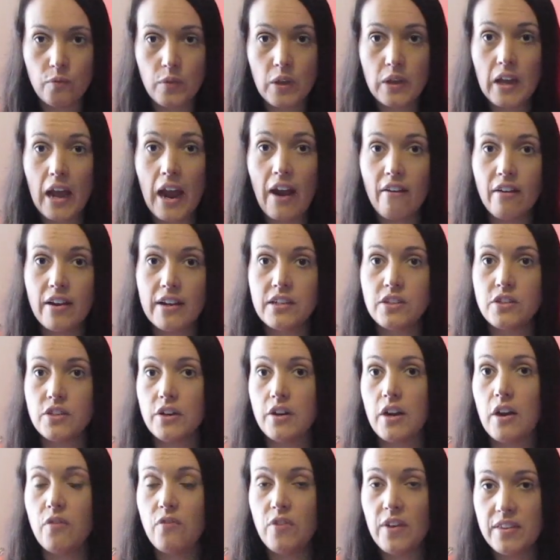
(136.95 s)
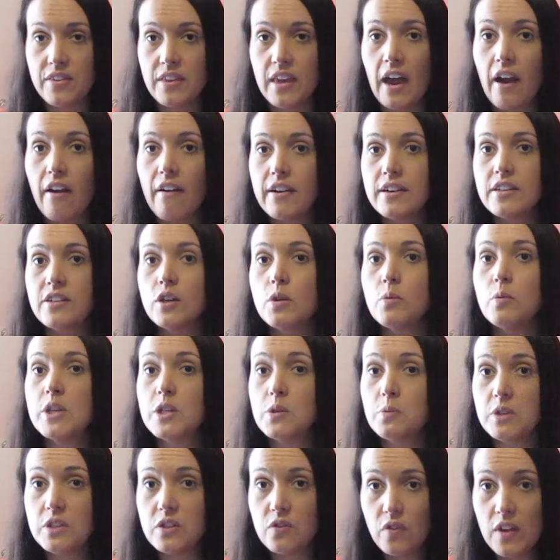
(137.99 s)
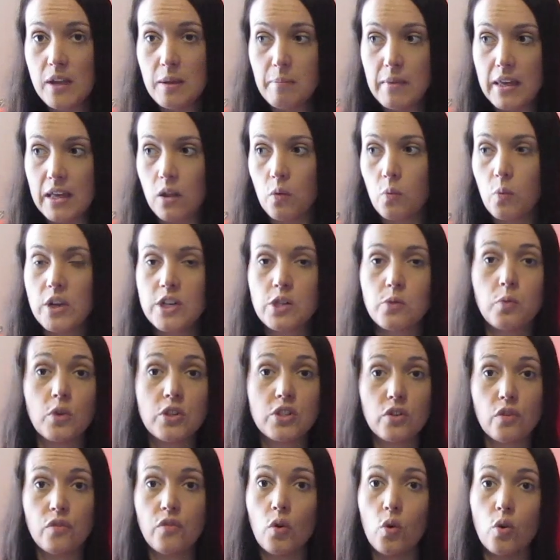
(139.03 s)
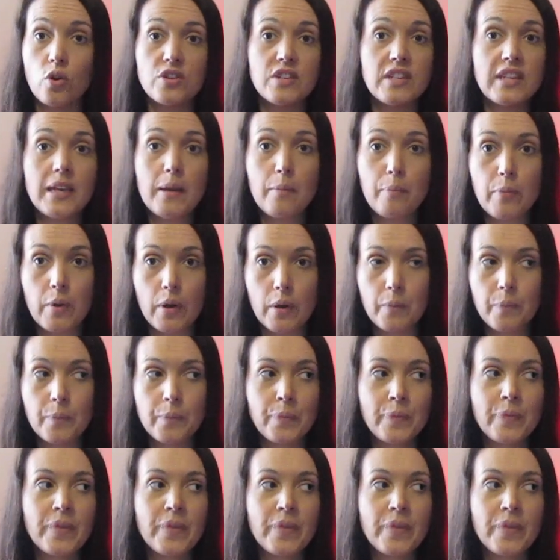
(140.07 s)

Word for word: character, a fifth character, which was female, which was, of course, April.